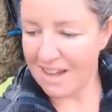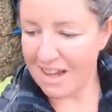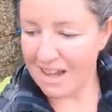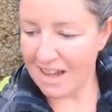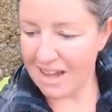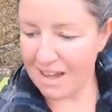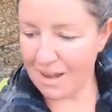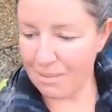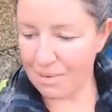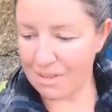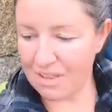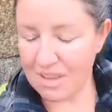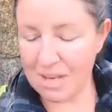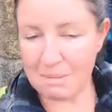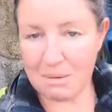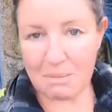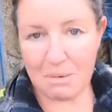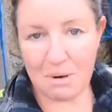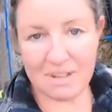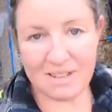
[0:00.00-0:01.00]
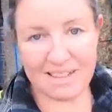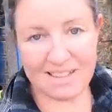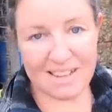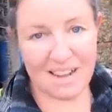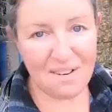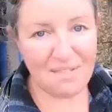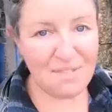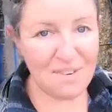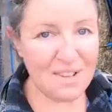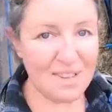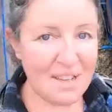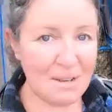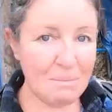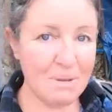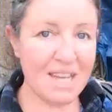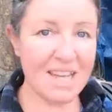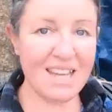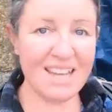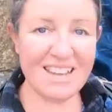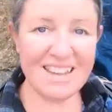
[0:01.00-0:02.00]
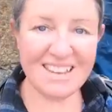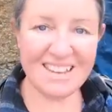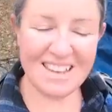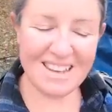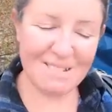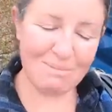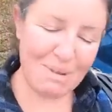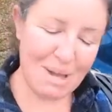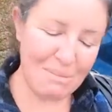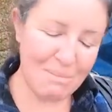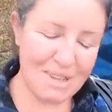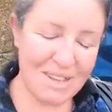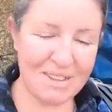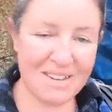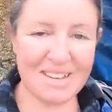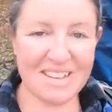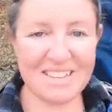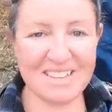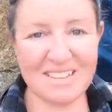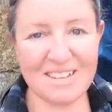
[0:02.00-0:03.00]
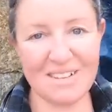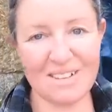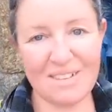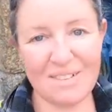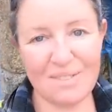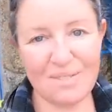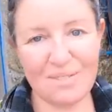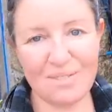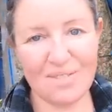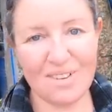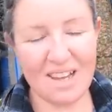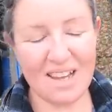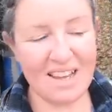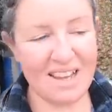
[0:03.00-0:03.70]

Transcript: with a little bit more discomfort than me, then maybe you can sort of